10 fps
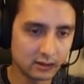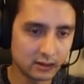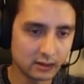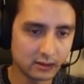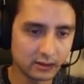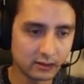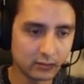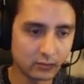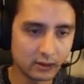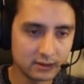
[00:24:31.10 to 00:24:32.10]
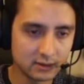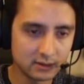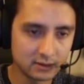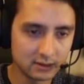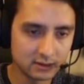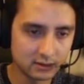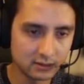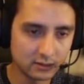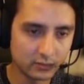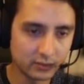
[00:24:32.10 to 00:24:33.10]
And once he's
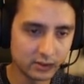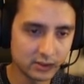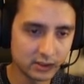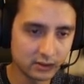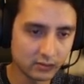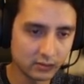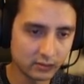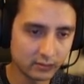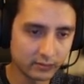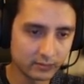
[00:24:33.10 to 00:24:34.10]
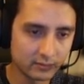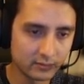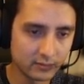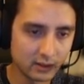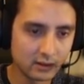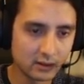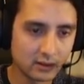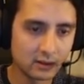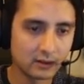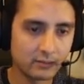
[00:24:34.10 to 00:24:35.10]
reaching the ground,
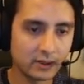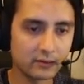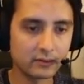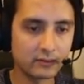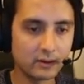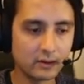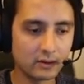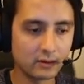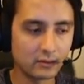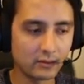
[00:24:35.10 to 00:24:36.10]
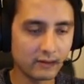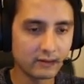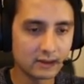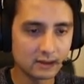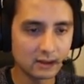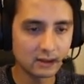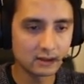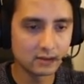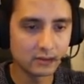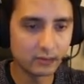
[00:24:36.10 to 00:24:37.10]
because of the gravity,
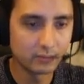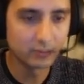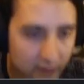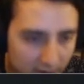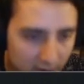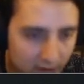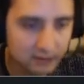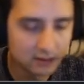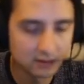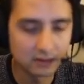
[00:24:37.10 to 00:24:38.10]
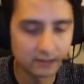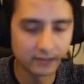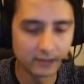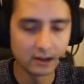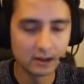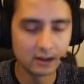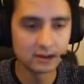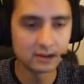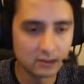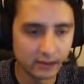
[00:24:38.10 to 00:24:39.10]
the body is
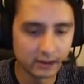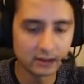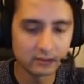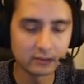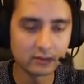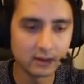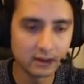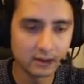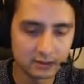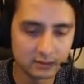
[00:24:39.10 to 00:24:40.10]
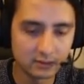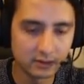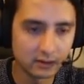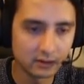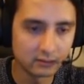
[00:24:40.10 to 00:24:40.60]
going down, so the head is going down.